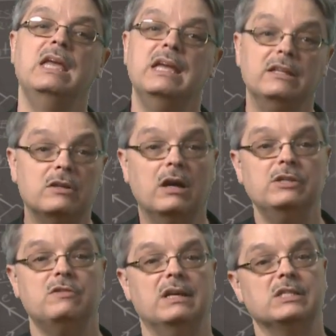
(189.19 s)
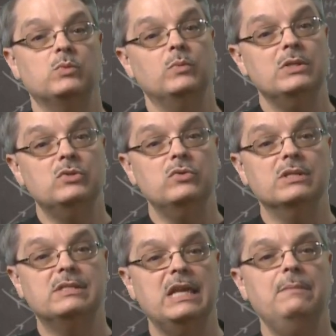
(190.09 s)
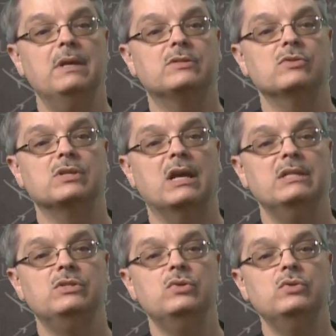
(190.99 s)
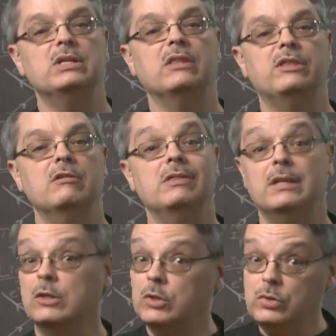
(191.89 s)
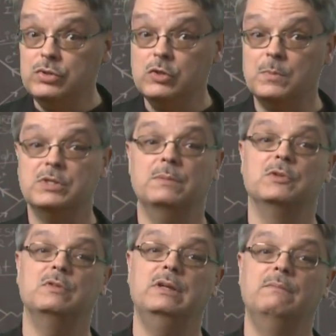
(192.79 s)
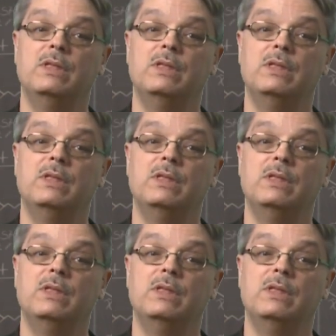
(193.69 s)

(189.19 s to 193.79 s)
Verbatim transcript: In contrast, when we do the same exercise using a theory that includes supersymmetry,